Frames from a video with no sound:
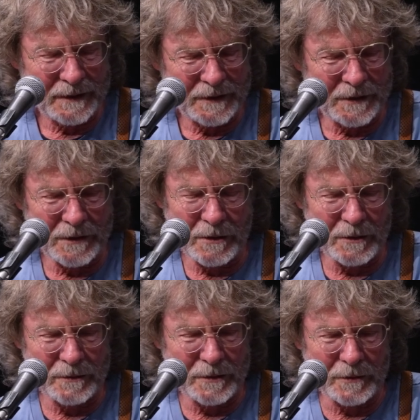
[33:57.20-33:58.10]
you know,
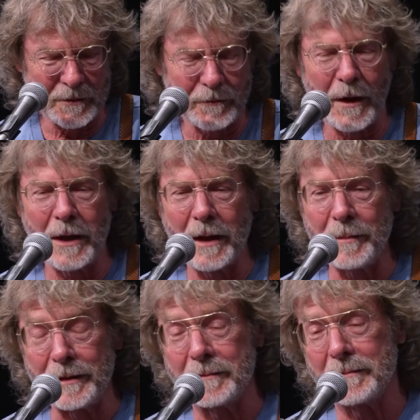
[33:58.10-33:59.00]
the father. I
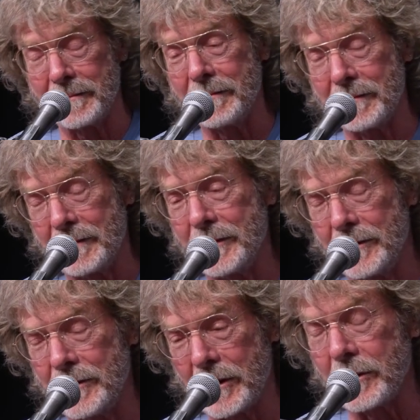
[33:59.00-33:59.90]
mean, you